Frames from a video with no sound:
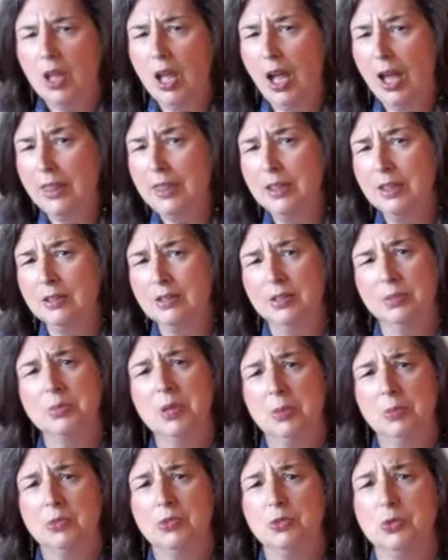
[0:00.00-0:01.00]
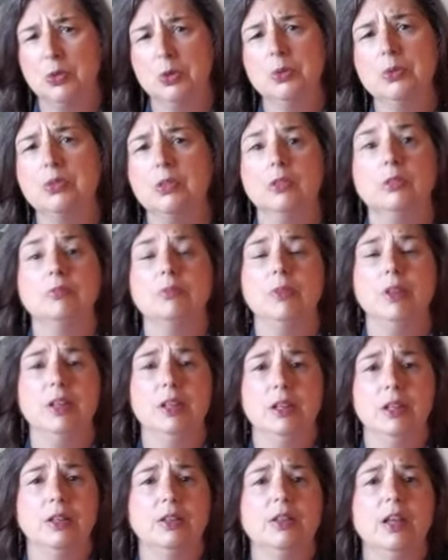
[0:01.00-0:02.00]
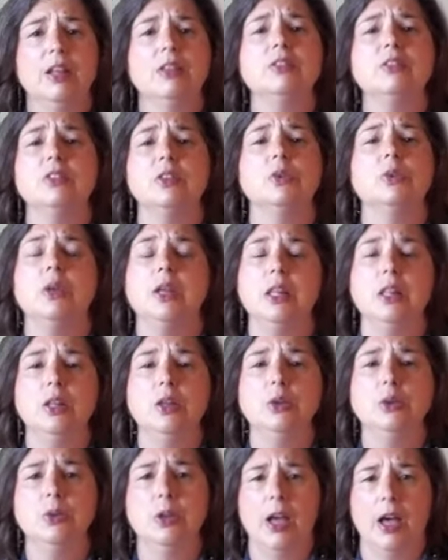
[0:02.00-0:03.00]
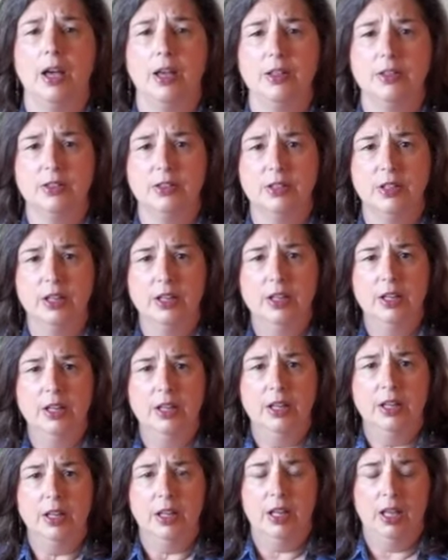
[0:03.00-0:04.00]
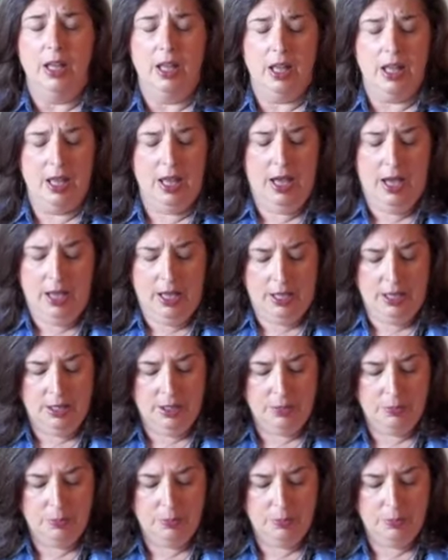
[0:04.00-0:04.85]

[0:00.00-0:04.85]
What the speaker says: I think sometimes truth, it tends to elude us. And